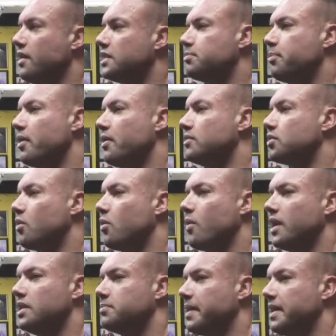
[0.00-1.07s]
Experience
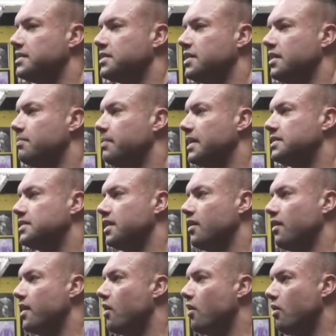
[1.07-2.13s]
always beats
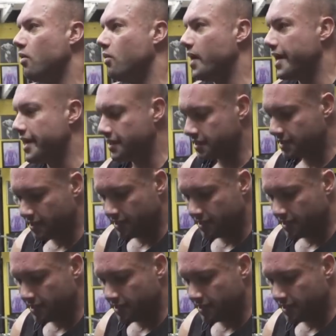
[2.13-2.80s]
theory, always.